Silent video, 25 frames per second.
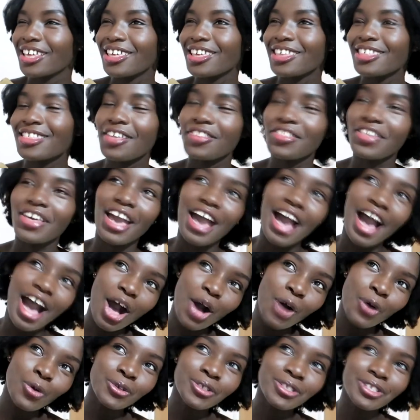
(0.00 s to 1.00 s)
either the
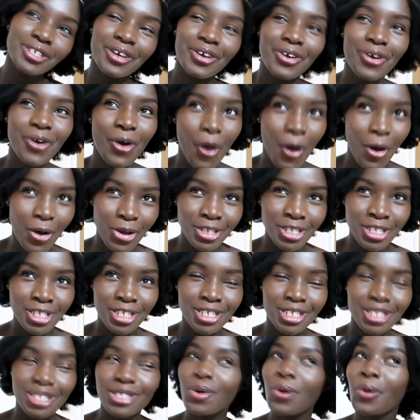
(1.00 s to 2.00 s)
house
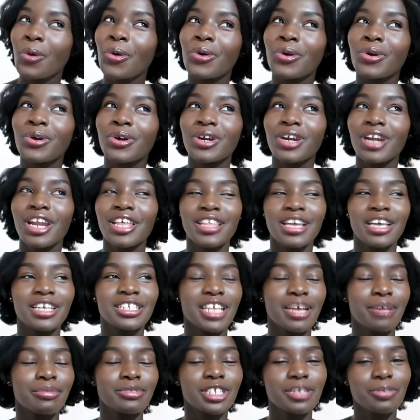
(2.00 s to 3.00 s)
costs, or rather
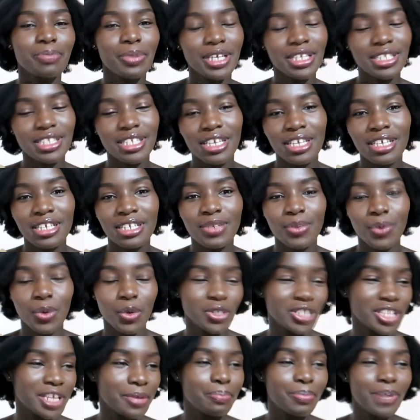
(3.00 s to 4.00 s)
some spaces, what
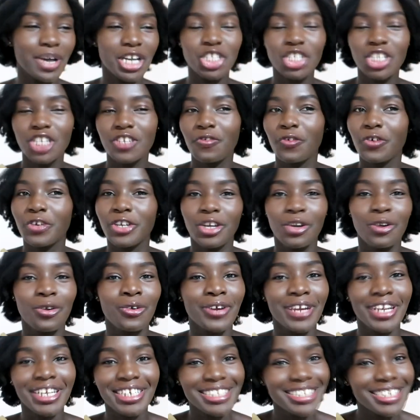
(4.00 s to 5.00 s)
was the budget for
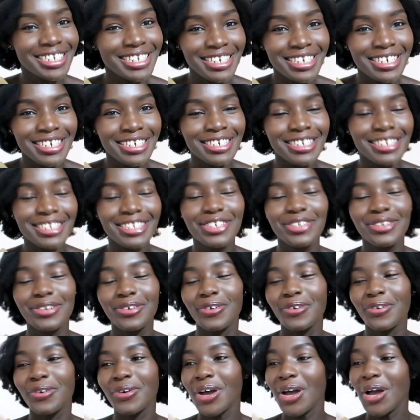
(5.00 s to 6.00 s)
decorating it, you
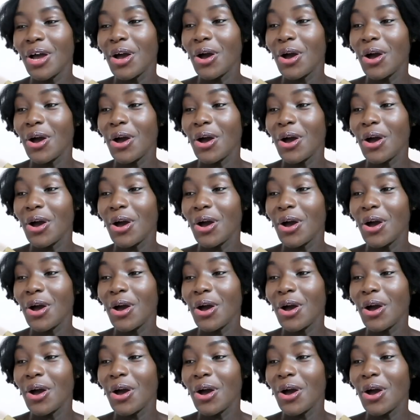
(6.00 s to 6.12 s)
know,